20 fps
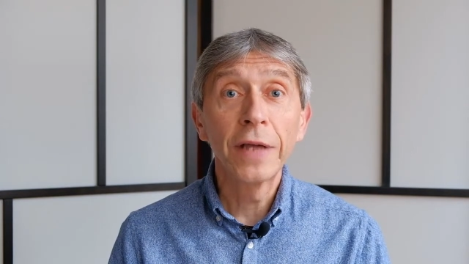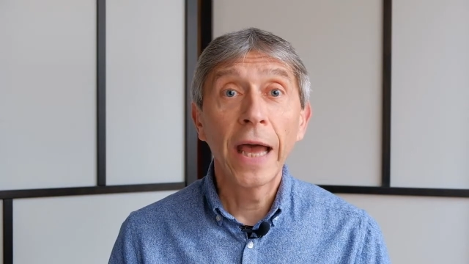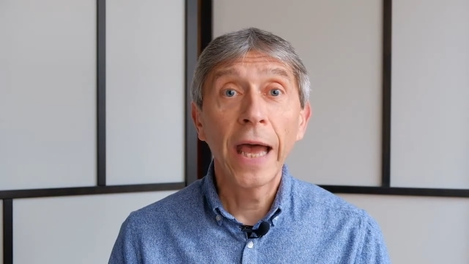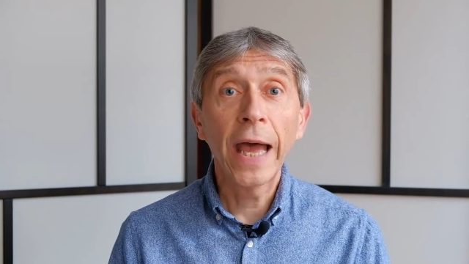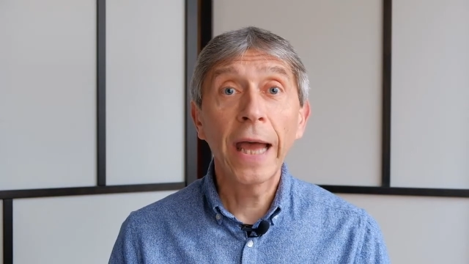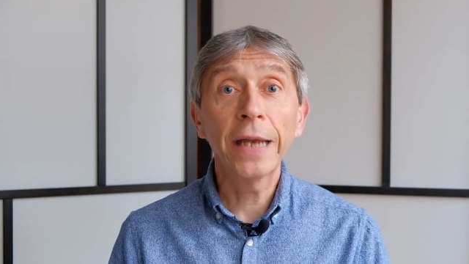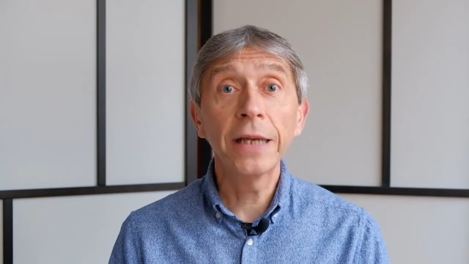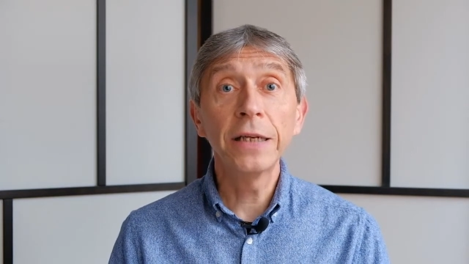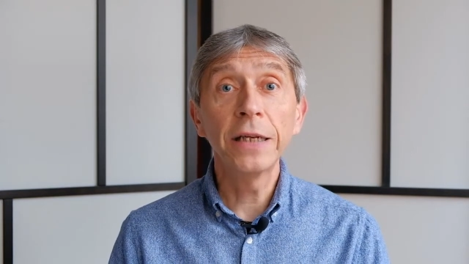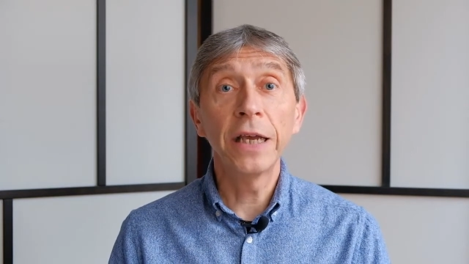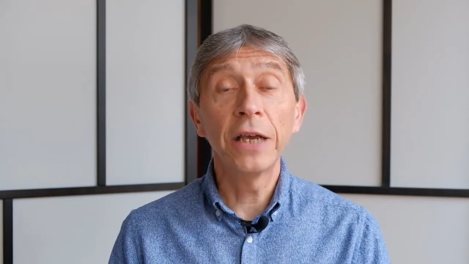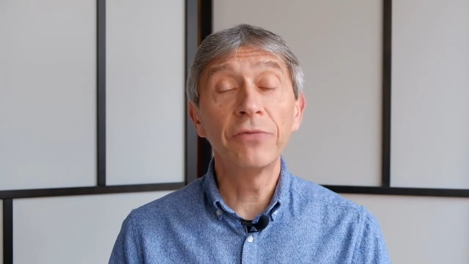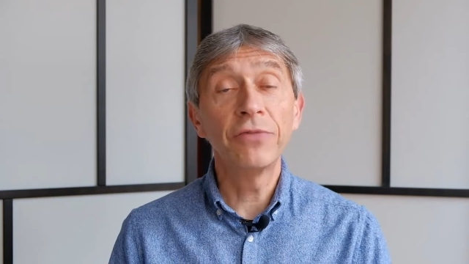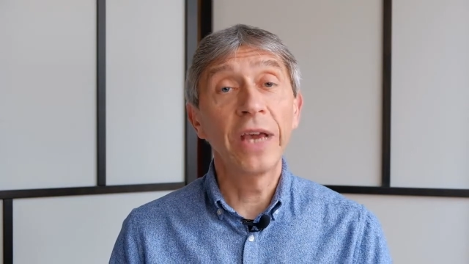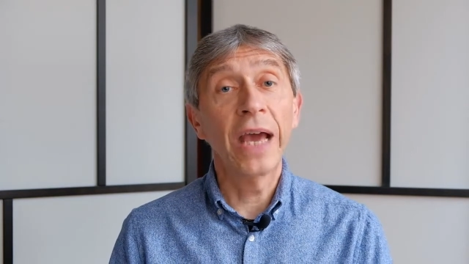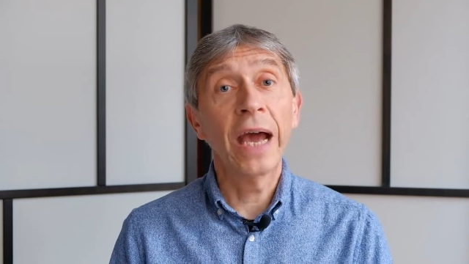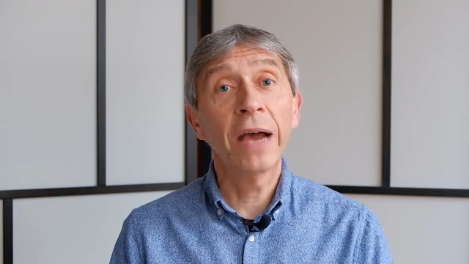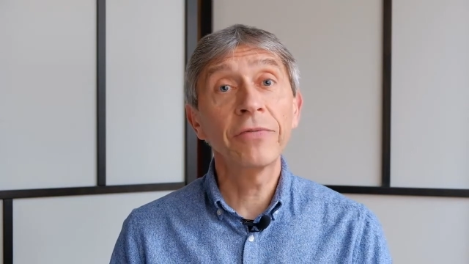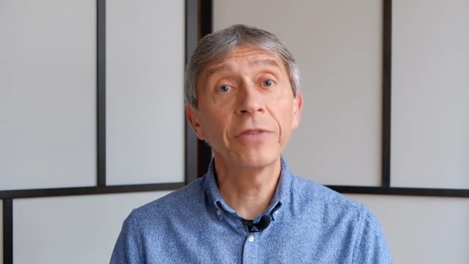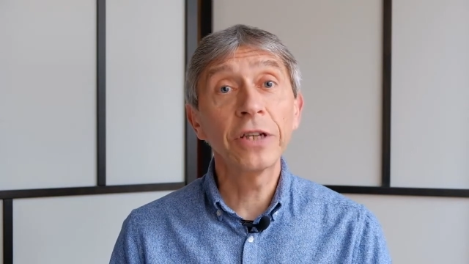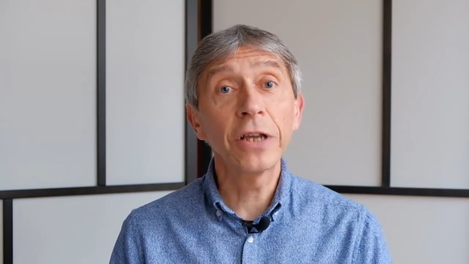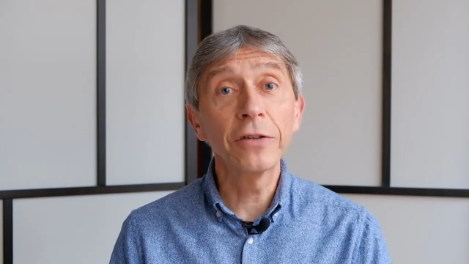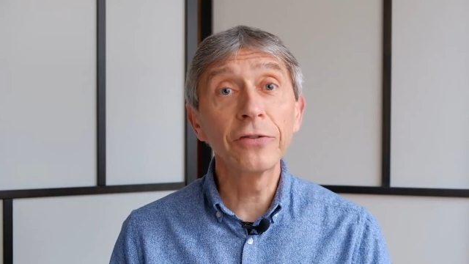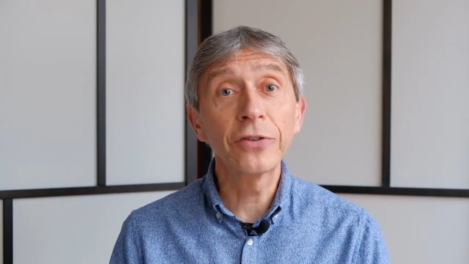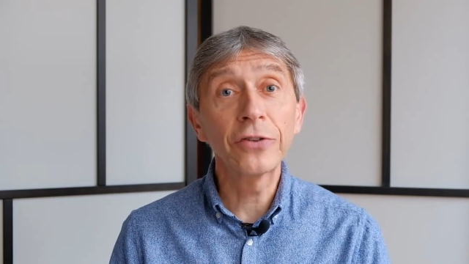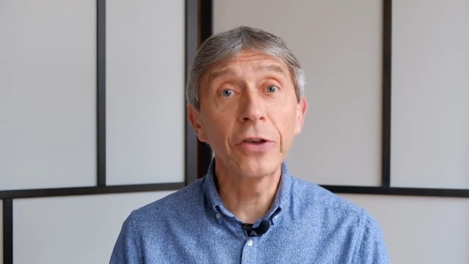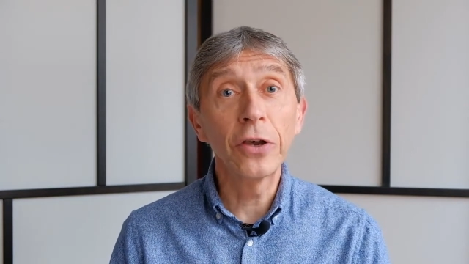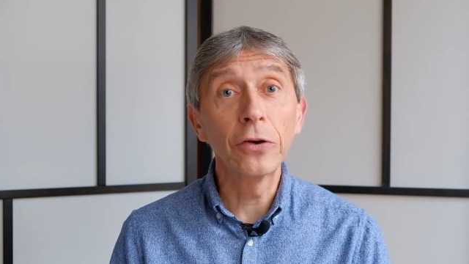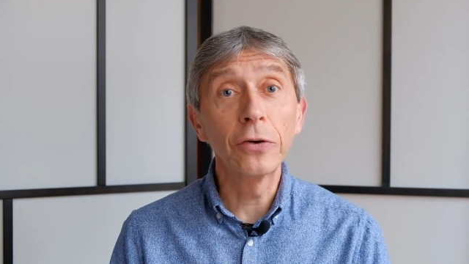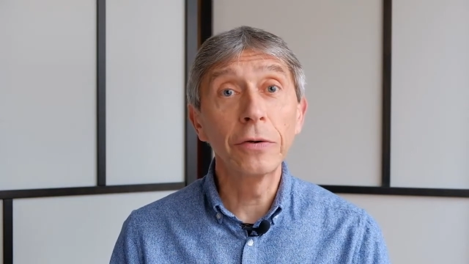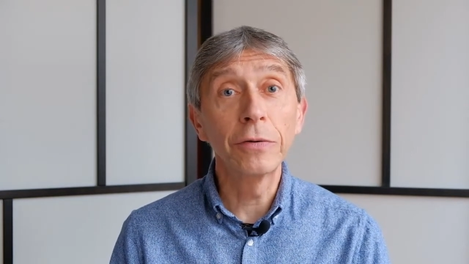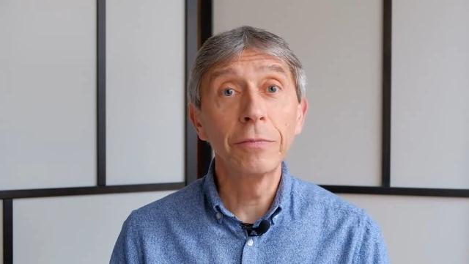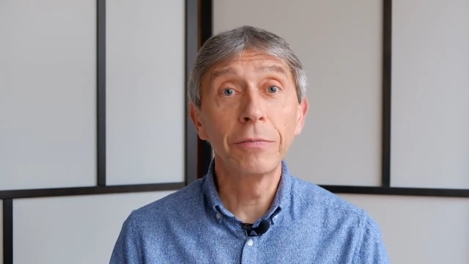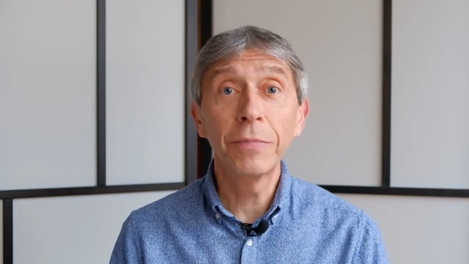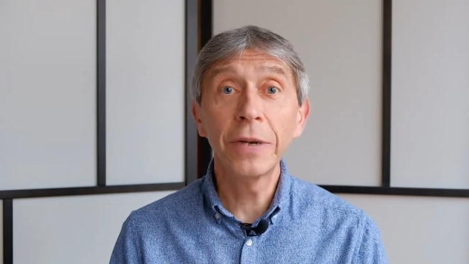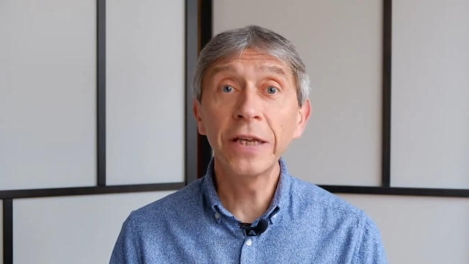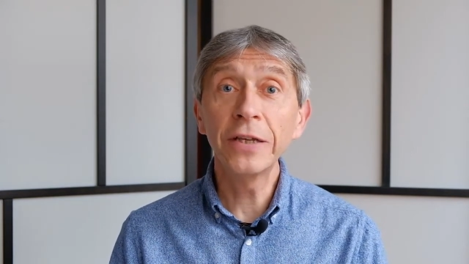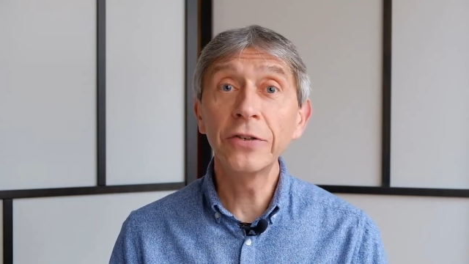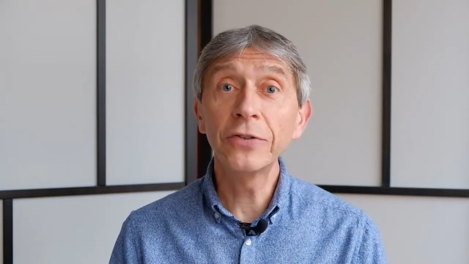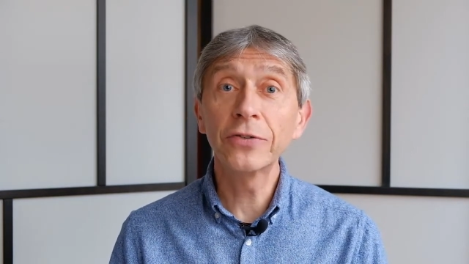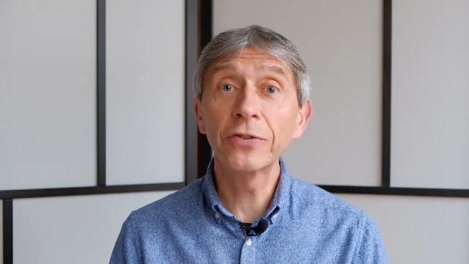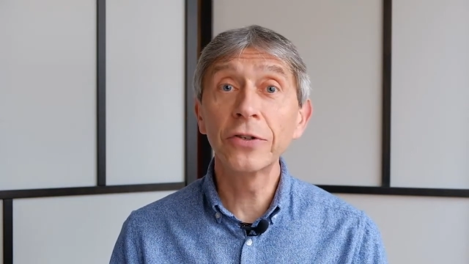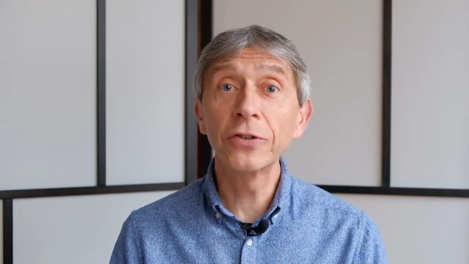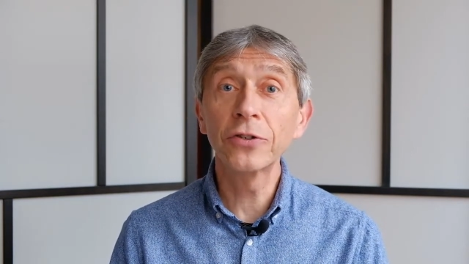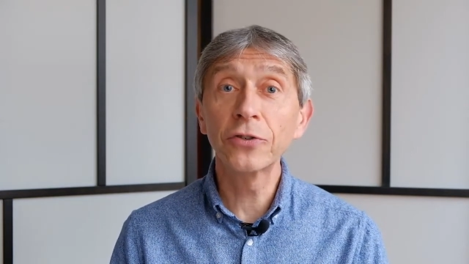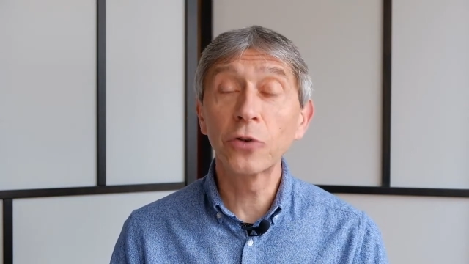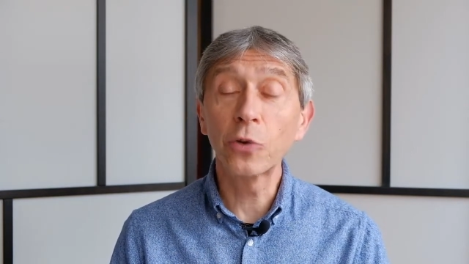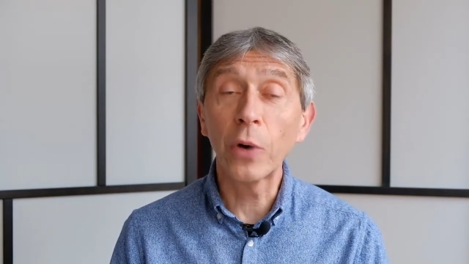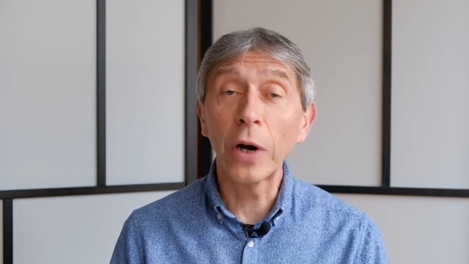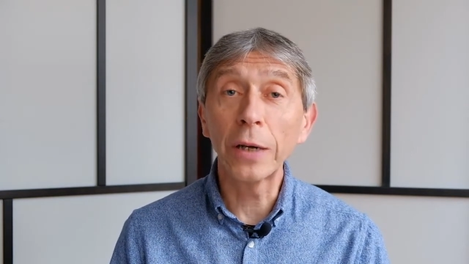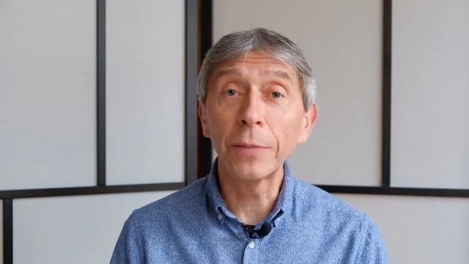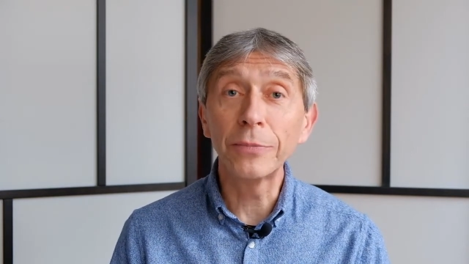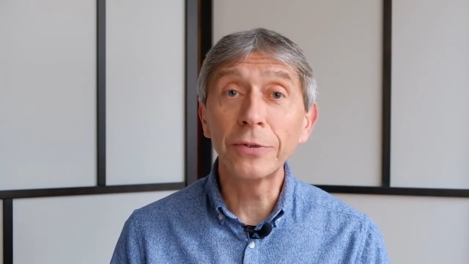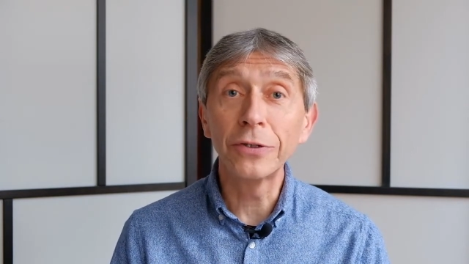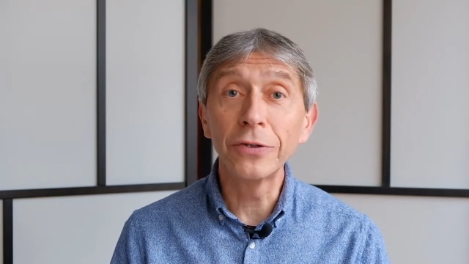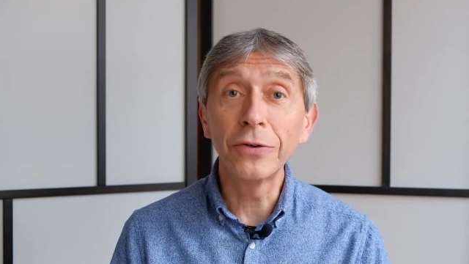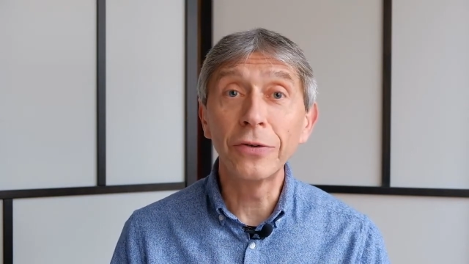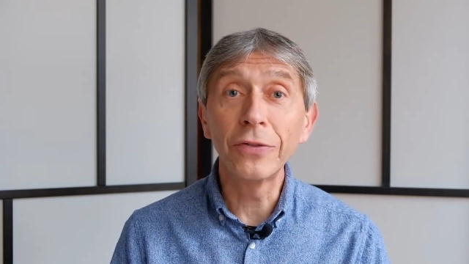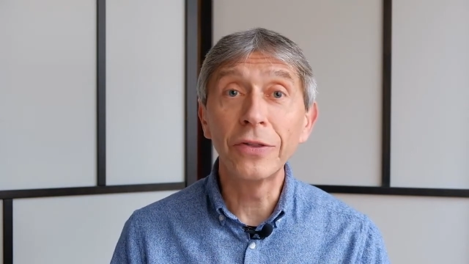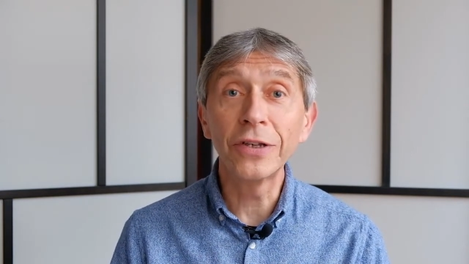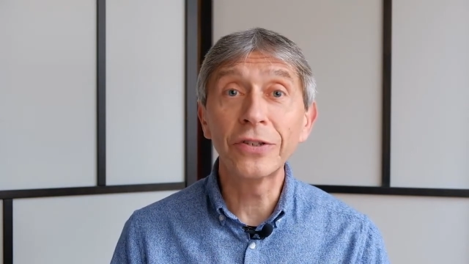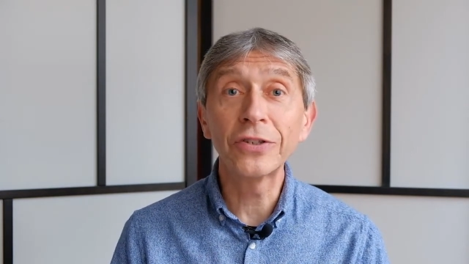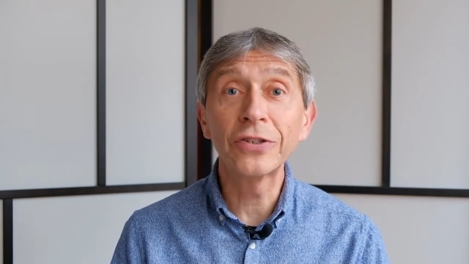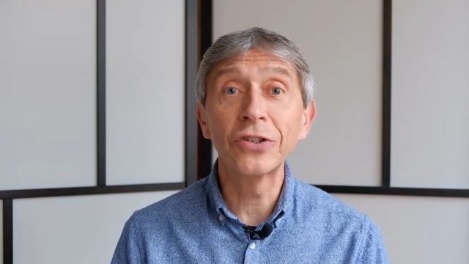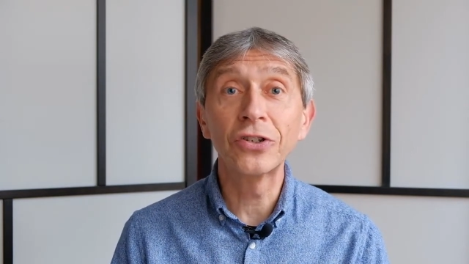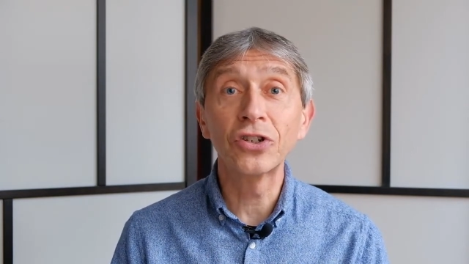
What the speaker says: and if you haven't done so, please subscribe to this